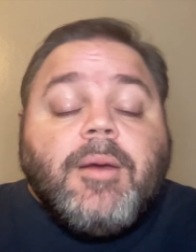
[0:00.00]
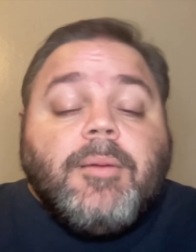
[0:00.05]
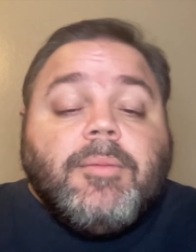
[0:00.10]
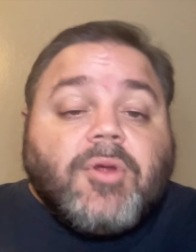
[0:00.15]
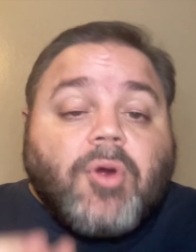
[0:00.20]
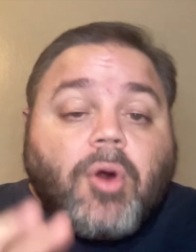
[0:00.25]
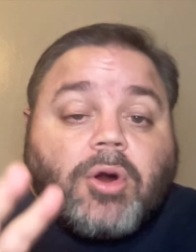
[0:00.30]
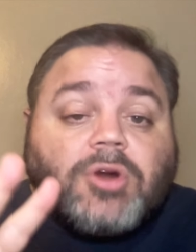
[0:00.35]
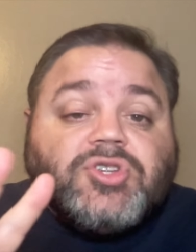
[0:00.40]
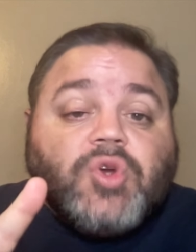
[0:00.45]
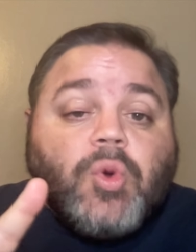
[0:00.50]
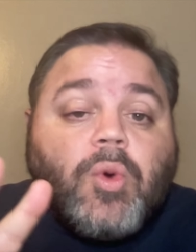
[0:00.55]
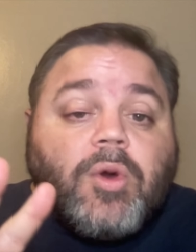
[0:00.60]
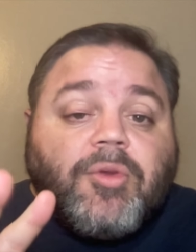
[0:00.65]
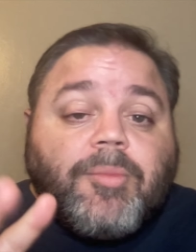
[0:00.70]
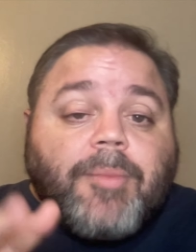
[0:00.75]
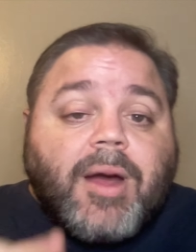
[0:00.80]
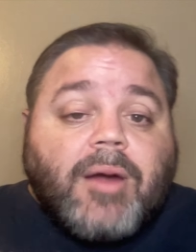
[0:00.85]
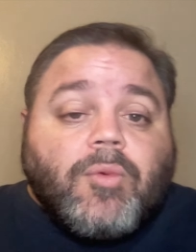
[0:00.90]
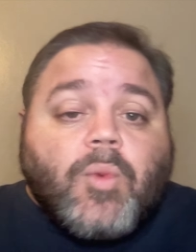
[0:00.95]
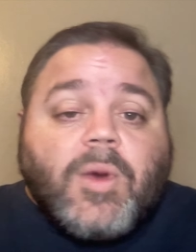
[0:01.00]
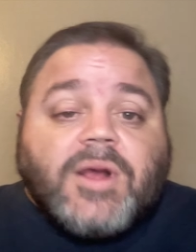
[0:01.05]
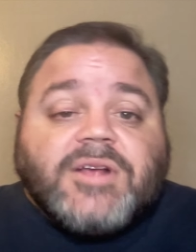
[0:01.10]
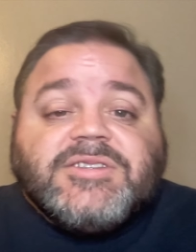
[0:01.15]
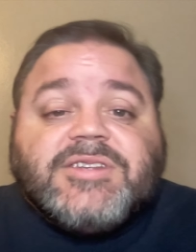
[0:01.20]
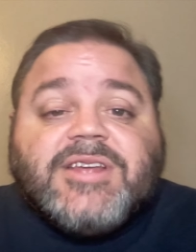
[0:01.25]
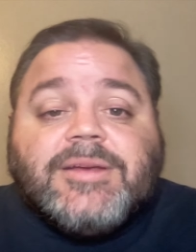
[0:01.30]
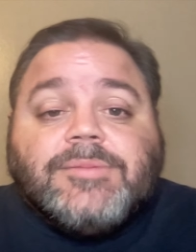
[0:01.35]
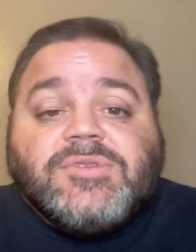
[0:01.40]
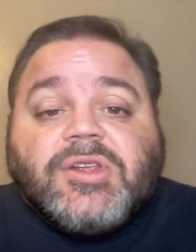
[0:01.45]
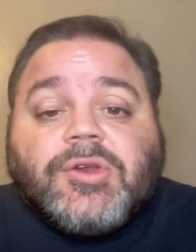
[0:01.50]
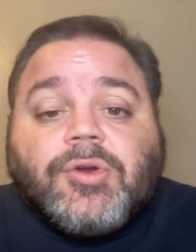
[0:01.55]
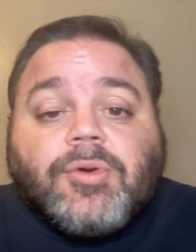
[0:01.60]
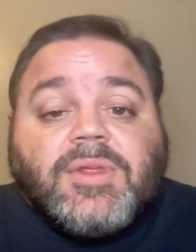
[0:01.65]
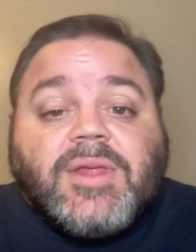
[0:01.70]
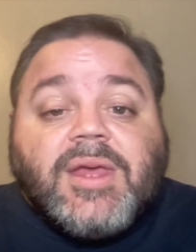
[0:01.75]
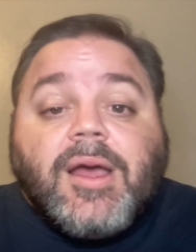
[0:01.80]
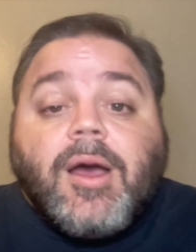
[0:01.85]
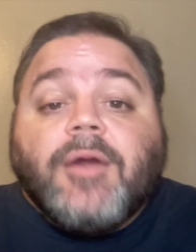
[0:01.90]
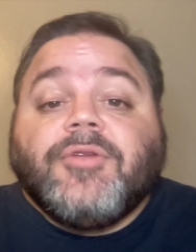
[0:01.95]
There are two other Mountain West teams that are
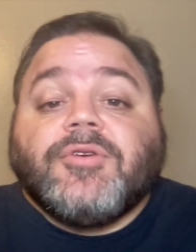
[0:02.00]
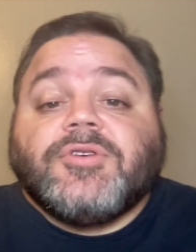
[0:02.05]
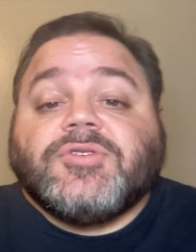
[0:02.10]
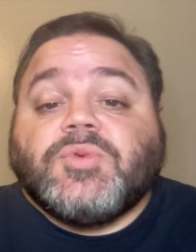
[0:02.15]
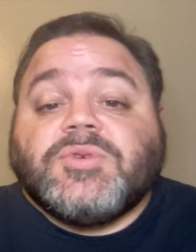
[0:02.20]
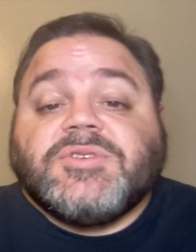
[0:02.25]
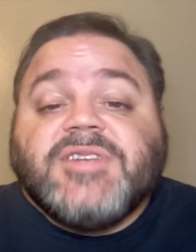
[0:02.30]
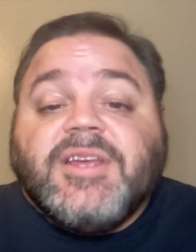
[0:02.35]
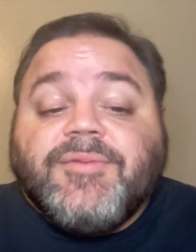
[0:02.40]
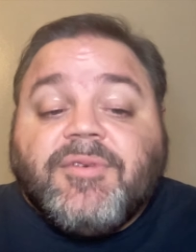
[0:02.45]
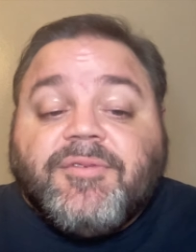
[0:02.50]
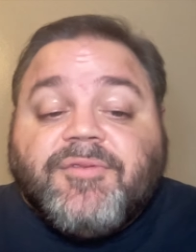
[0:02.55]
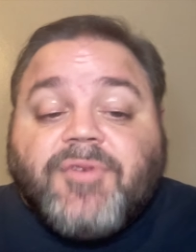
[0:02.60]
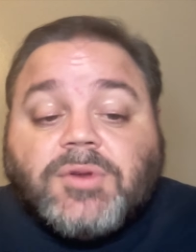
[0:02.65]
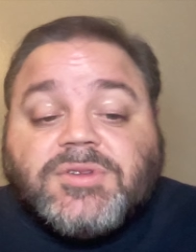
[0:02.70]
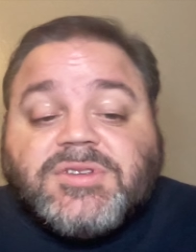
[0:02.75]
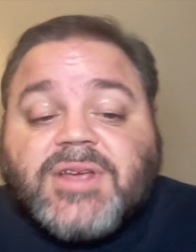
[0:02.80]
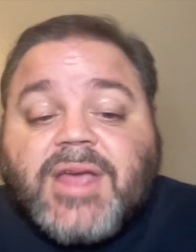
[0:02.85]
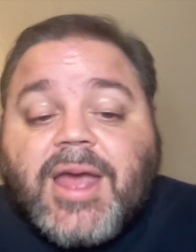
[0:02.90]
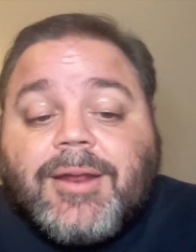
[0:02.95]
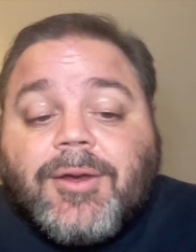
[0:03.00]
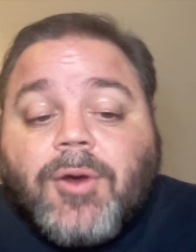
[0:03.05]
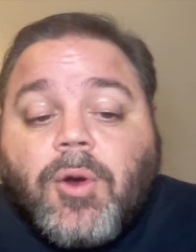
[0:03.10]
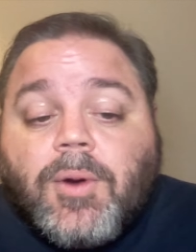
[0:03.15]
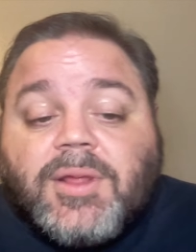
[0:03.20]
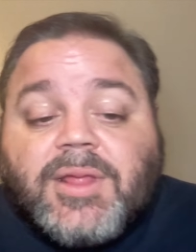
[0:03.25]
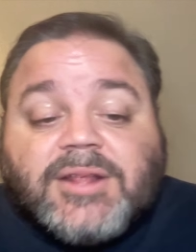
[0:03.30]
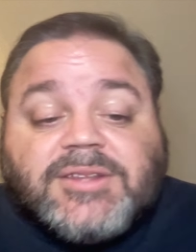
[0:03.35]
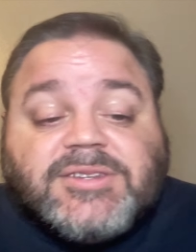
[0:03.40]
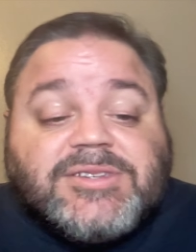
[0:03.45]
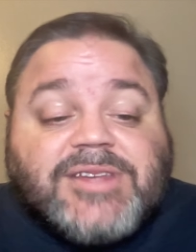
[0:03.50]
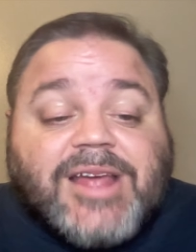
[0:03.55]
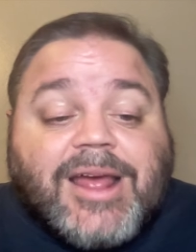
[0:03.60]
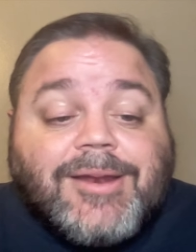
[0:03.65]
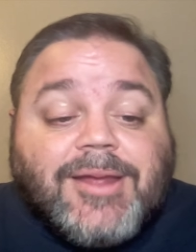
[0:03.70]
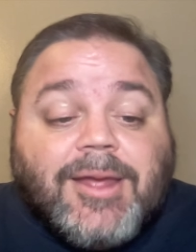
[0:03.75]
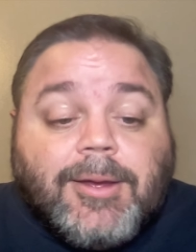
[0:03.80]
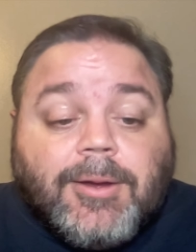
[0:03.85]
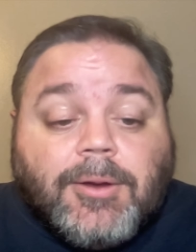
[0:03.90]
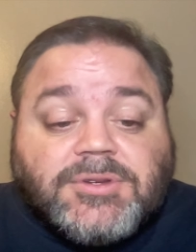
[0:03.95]
in the others receiving votes category that's
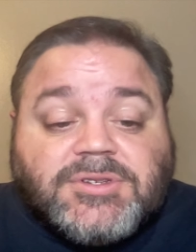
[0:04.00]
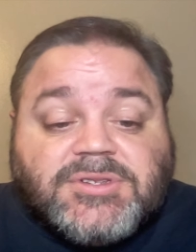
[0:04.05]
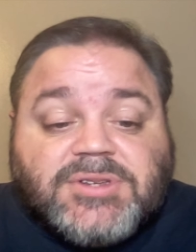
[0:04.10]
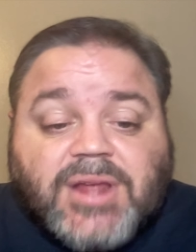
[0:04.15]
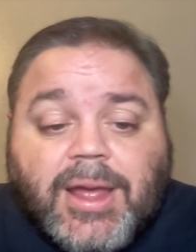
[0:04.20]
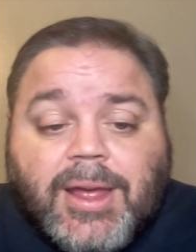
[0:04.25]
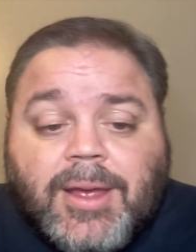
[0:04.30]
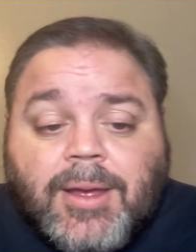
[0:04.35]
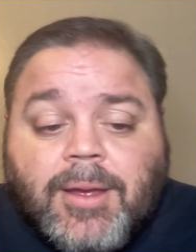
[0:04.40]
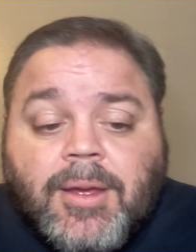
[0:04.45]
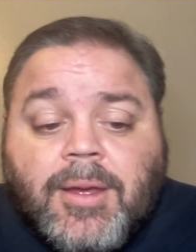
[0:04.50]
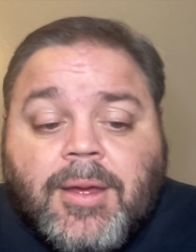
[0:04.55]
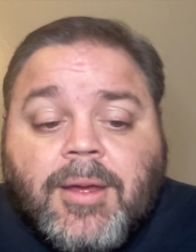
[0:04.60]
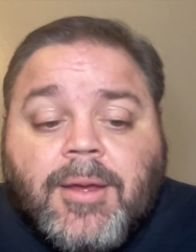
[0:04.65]
San Diego State